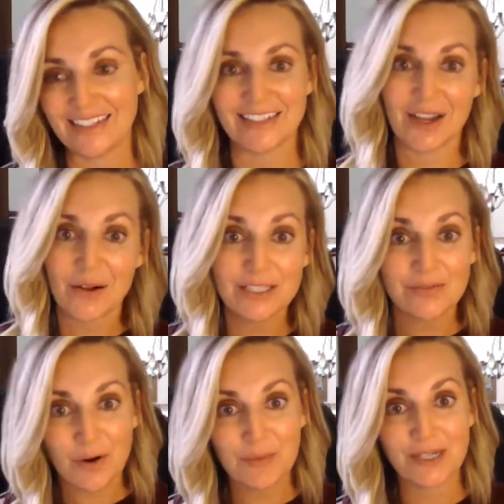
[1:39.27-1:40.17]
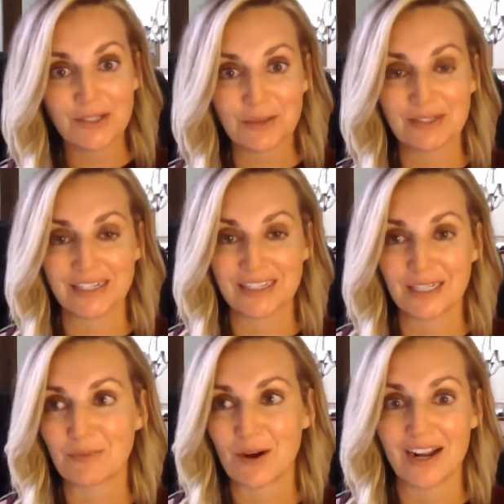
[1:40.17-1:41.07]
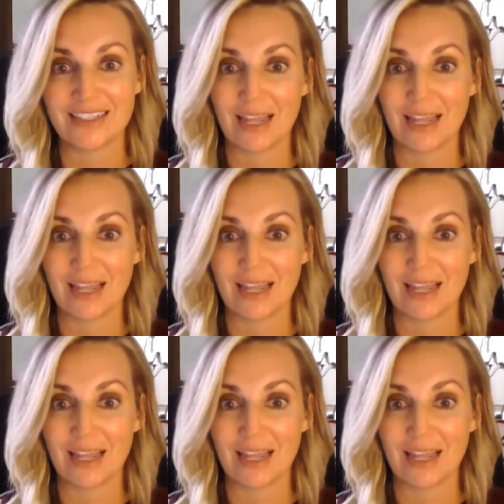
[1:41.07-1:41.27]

And I'd say, oh, it's four bedrooms and it's this price.